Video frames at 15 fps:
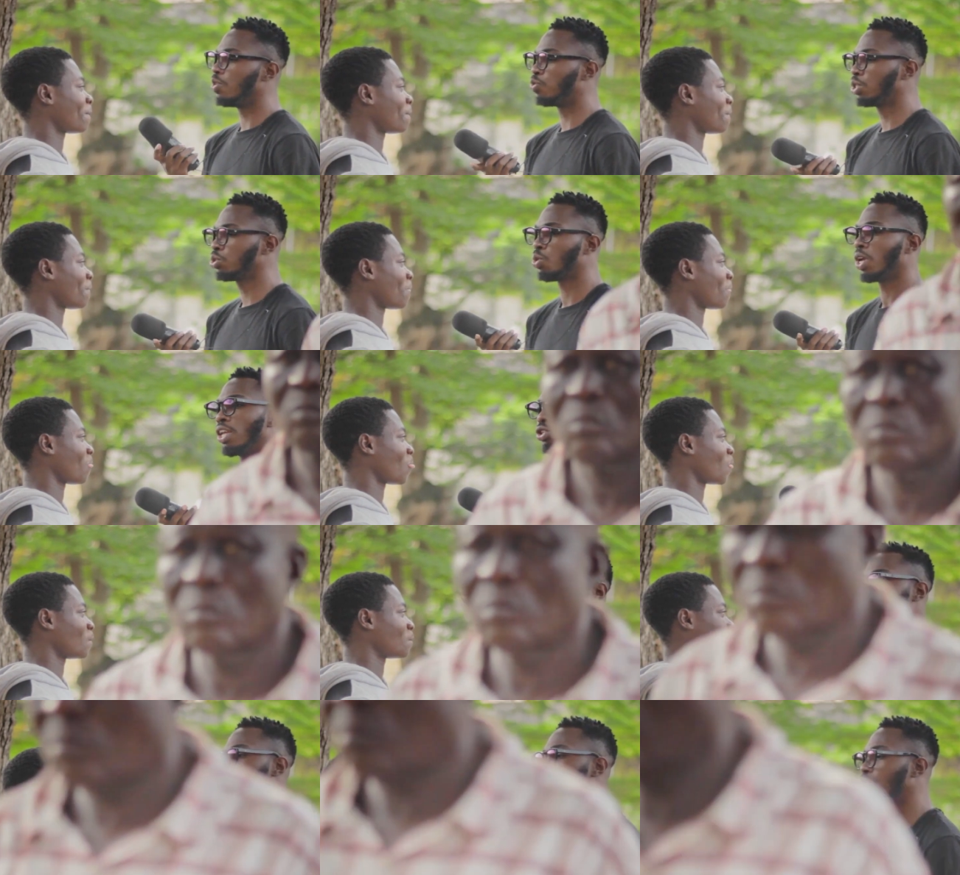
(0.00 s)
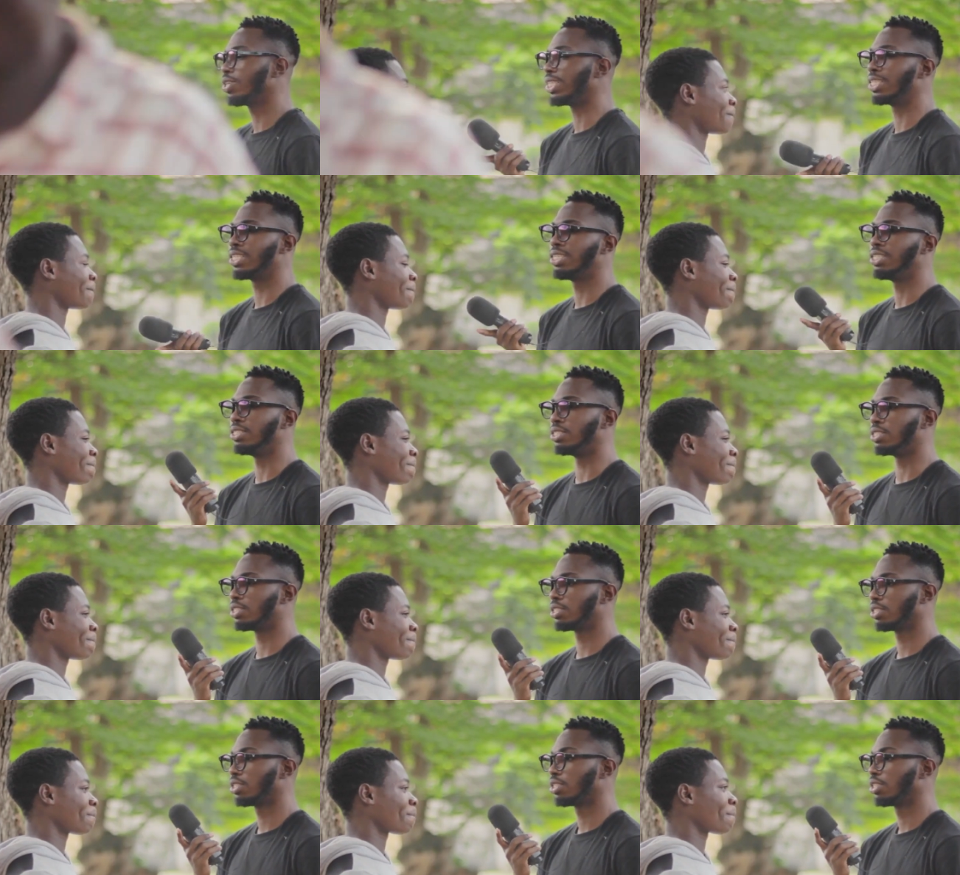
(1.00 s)
Speaker 1: If you want to extract odd
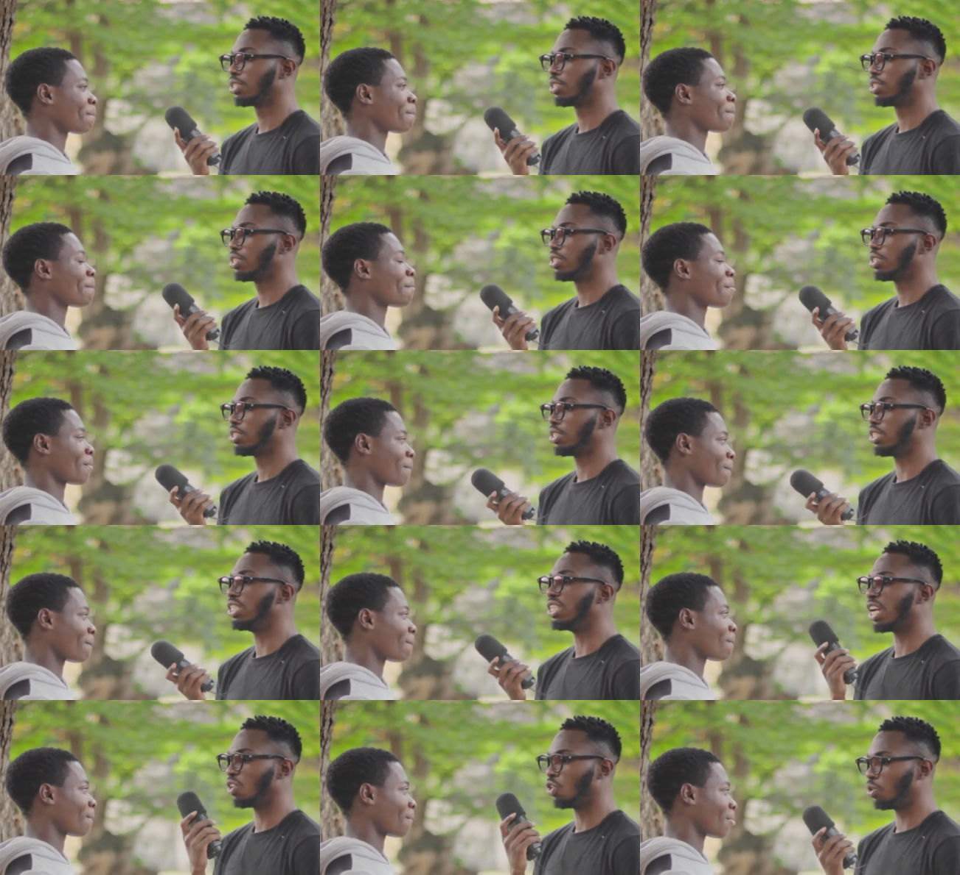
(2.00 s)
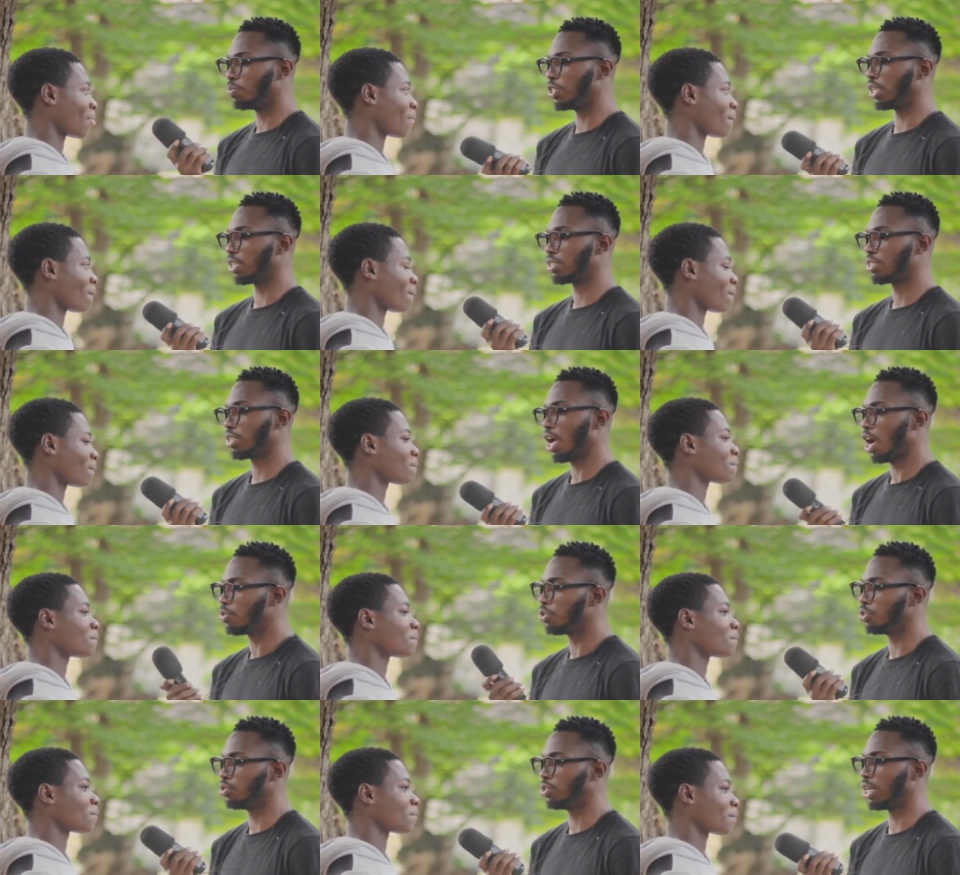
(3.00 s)
keys in an object,
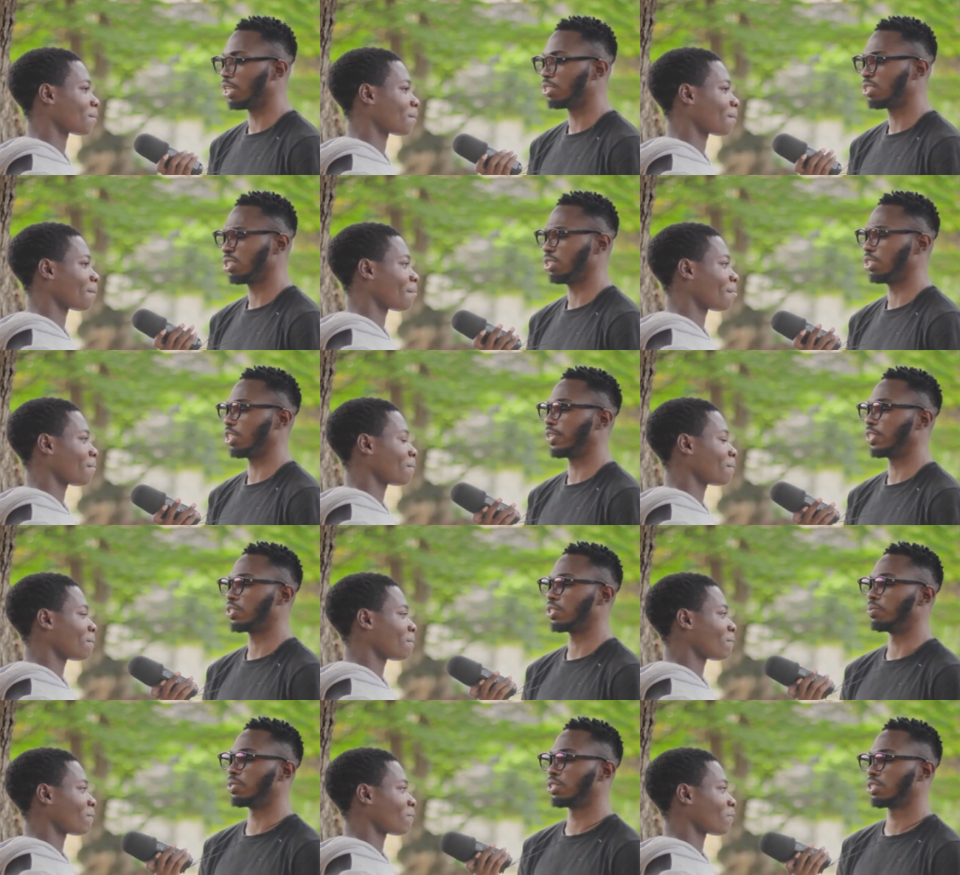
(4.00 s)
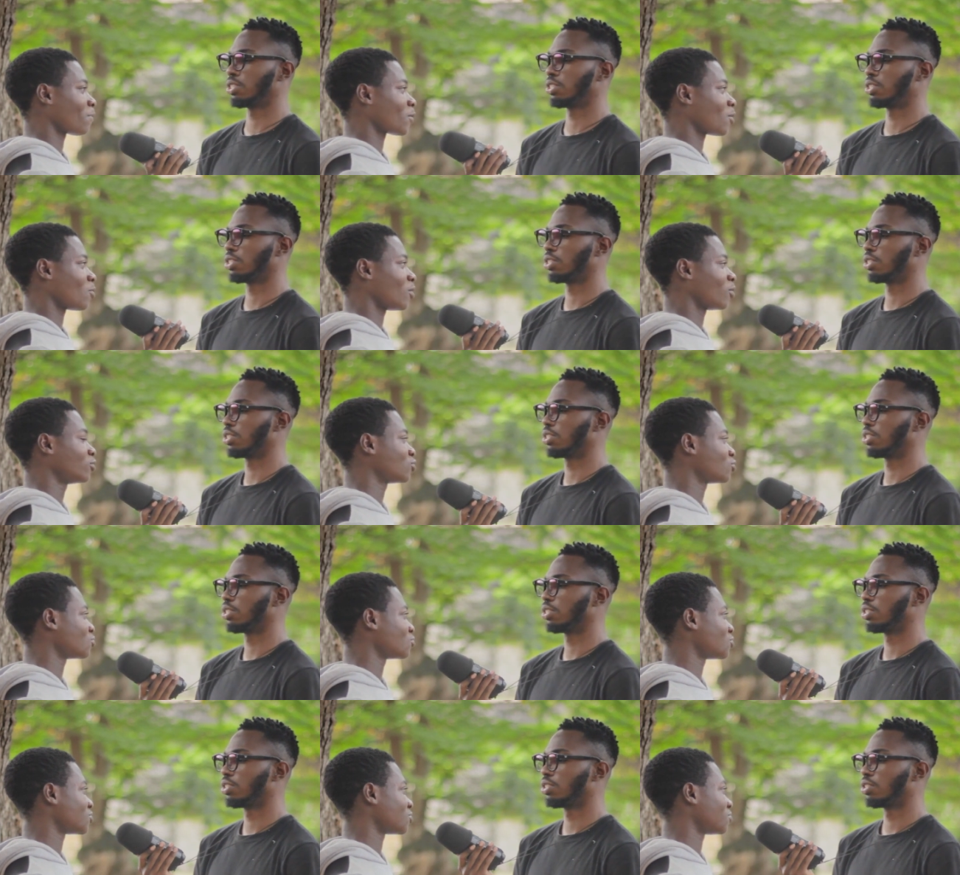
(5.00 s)
how do you do that in JavaScript? I'm going
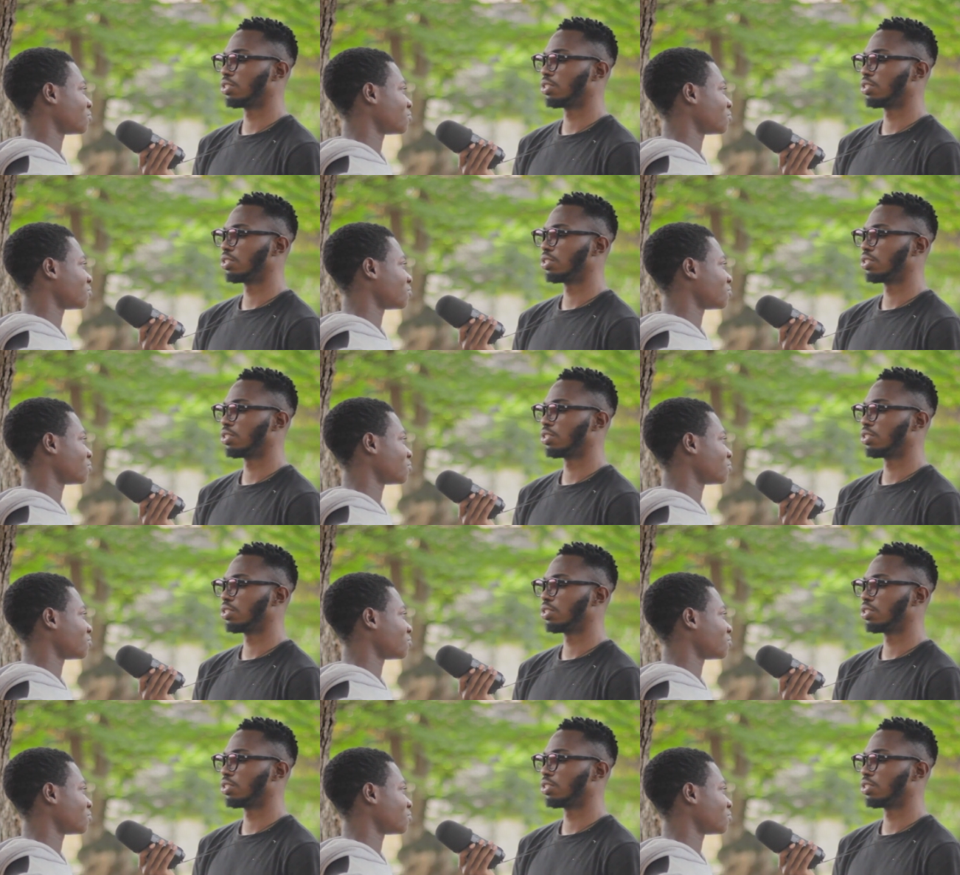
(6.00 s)
to use